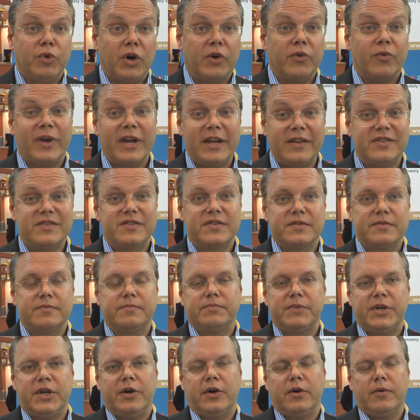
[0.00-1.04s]
what rates
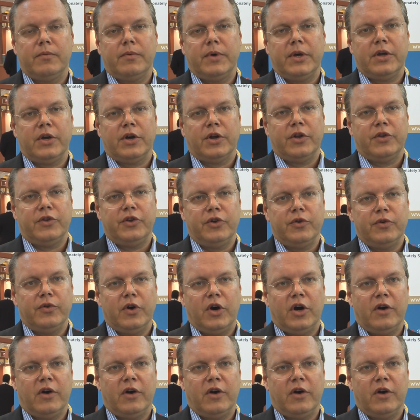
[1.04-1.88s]
you know we're going to do.